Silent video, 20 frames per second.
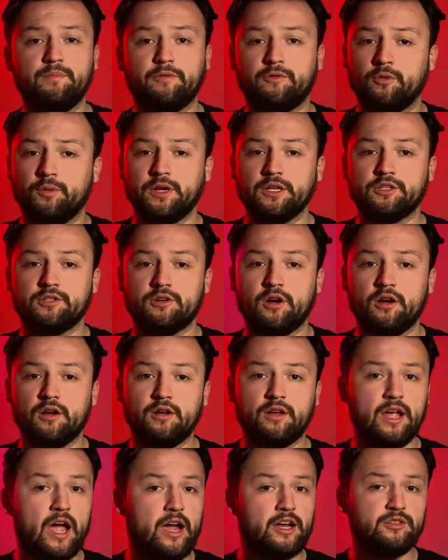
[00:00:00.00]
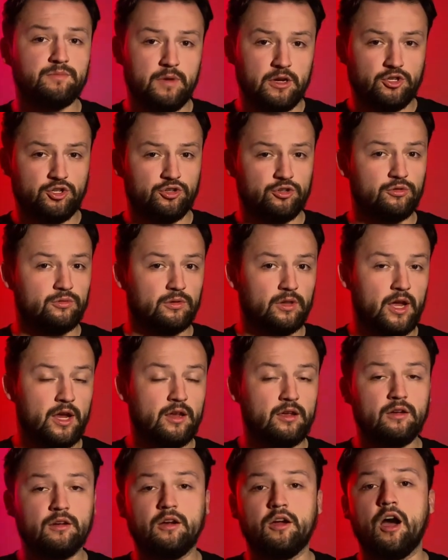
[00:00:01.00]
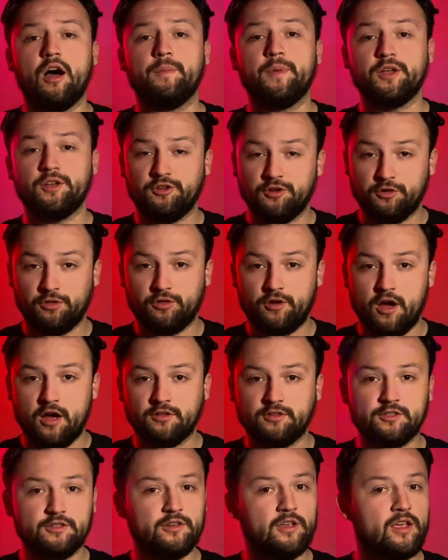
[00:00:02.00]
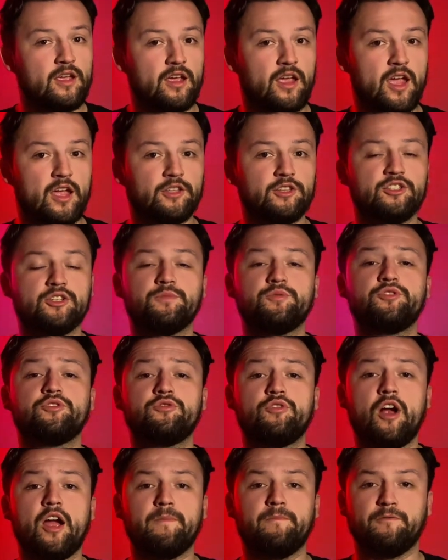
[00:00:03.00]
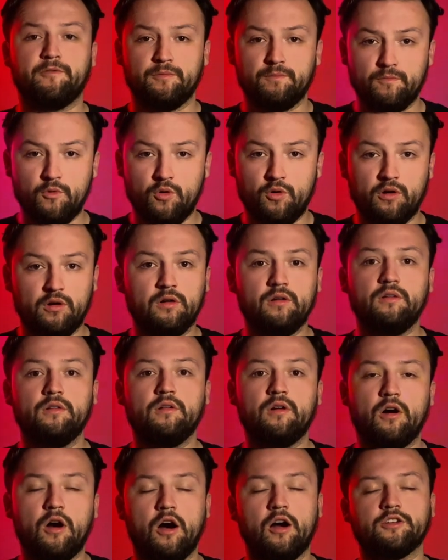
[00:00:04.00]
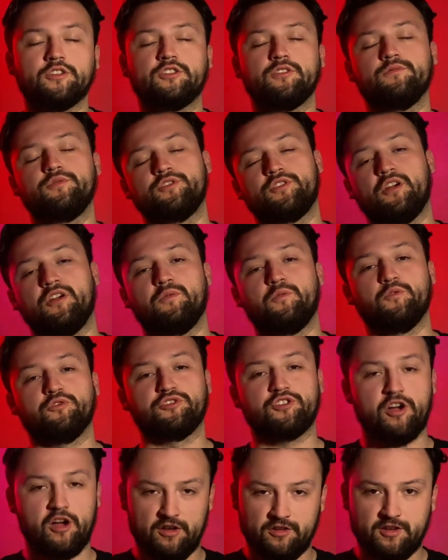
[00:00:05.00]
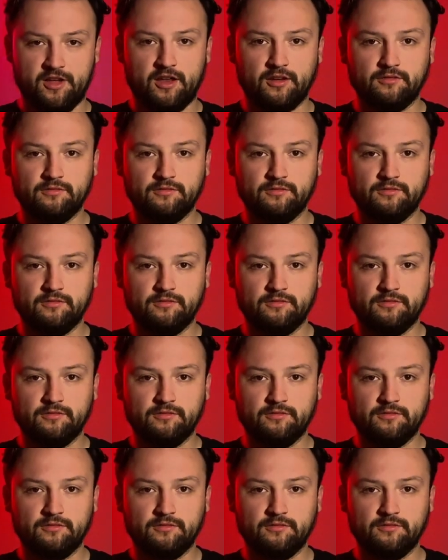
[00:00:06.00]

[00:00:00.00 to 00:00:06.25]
before we get started, guys, make sure you like, comment your thoughts, and subscribe for more awesome Star Wars content.